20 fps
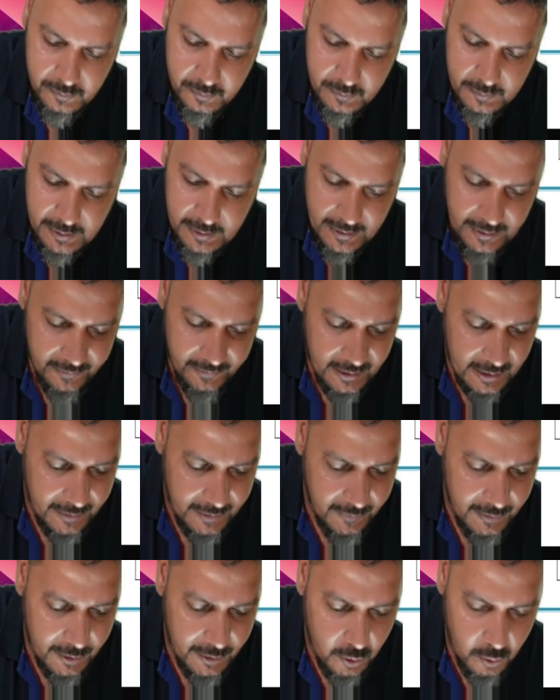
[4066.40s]
He is
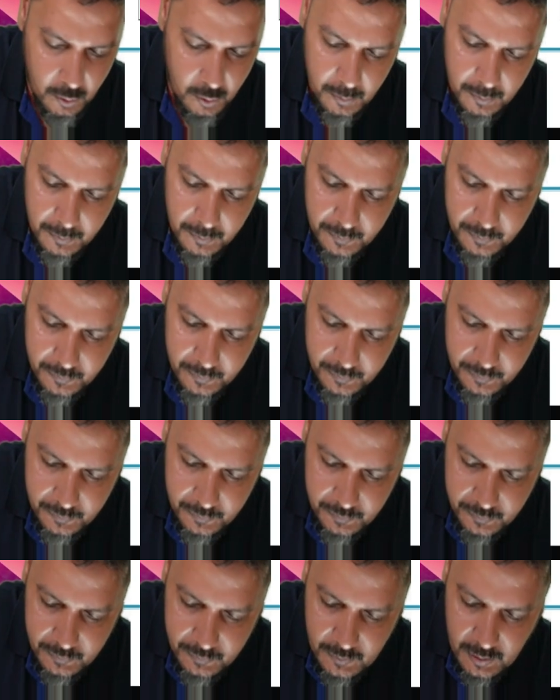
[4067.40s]
delivering to whom?
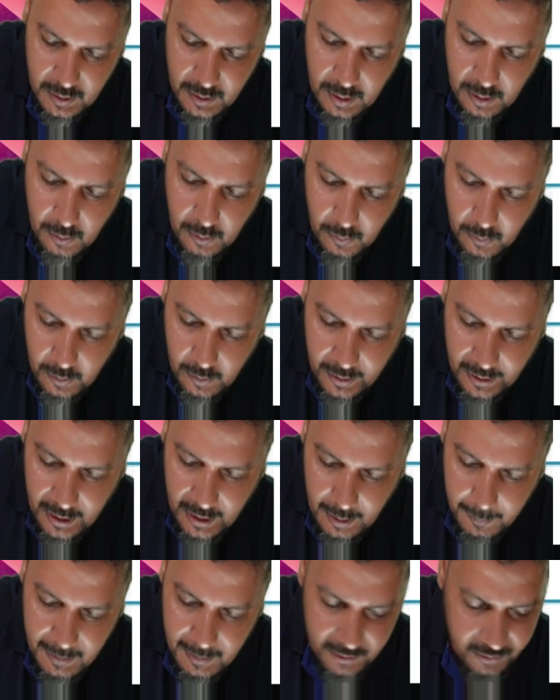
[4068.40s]

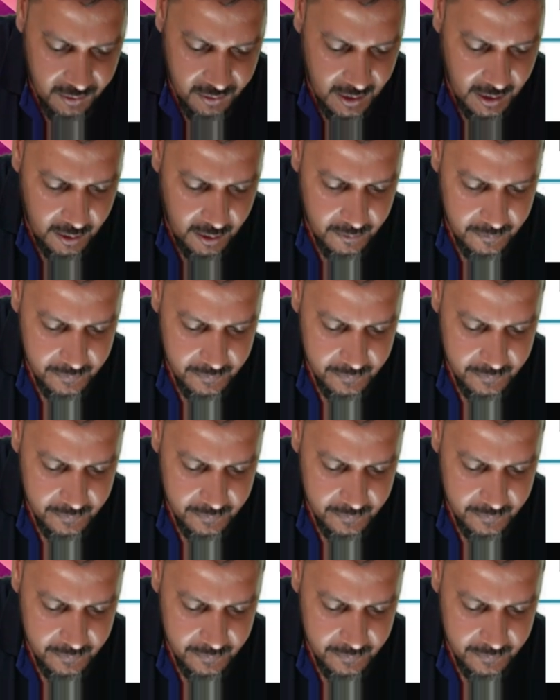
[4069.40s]
MHT.